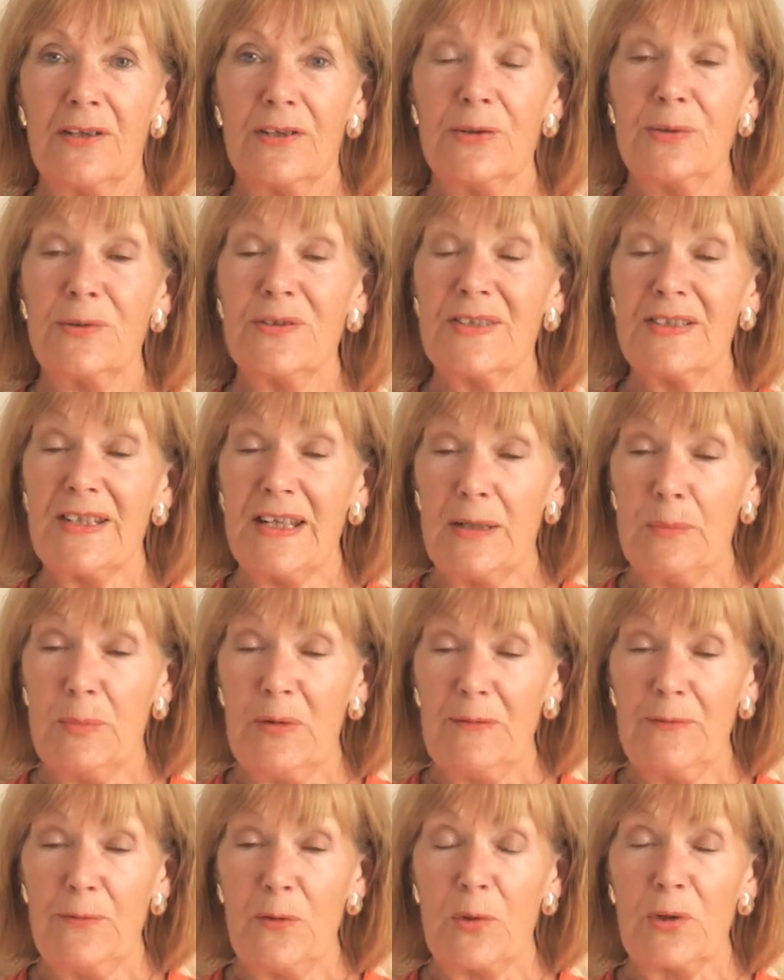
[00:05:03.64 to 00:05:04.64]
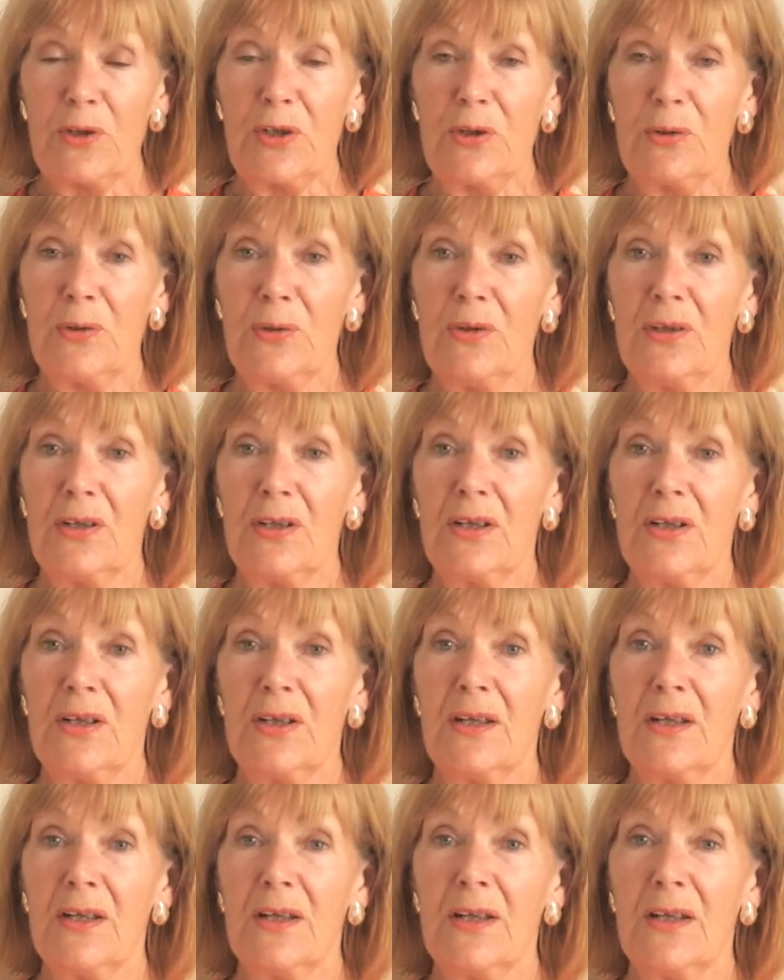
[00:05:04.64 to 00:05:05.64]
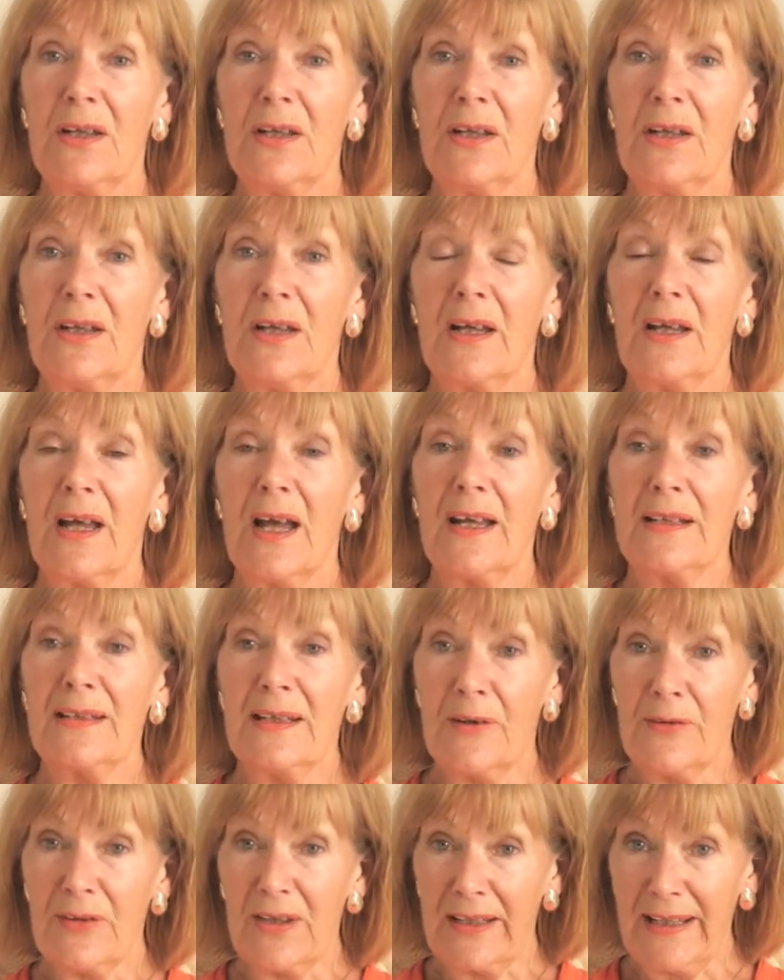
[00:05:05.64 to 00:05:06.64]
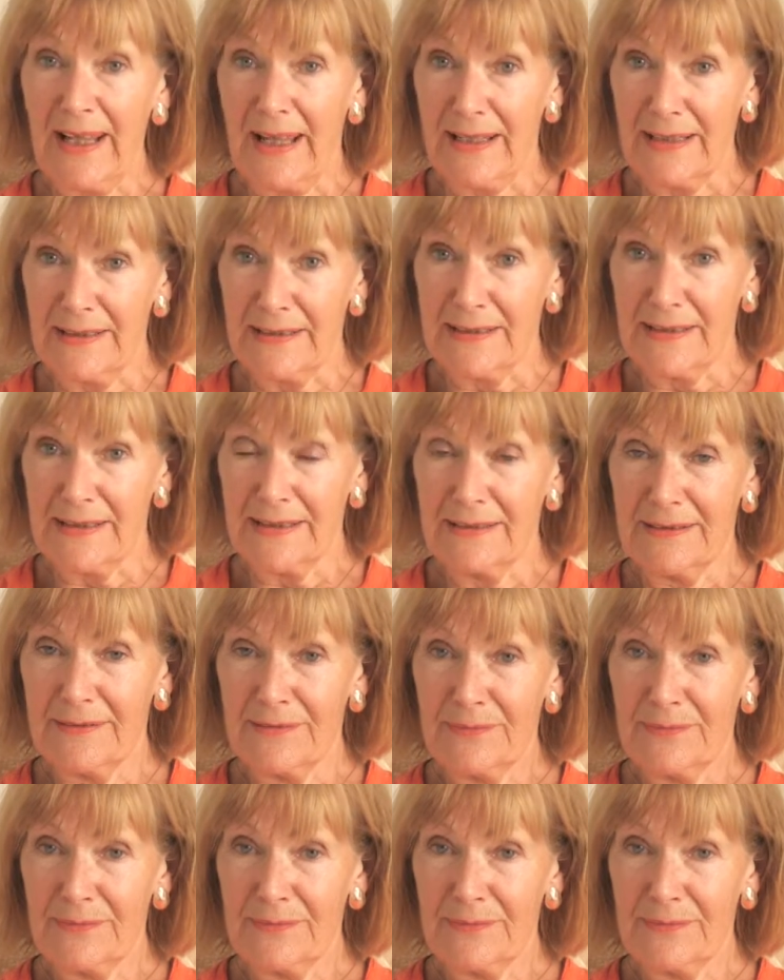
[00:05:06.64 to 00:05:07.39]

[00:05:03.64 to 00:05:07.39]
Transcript: you see before you another gate.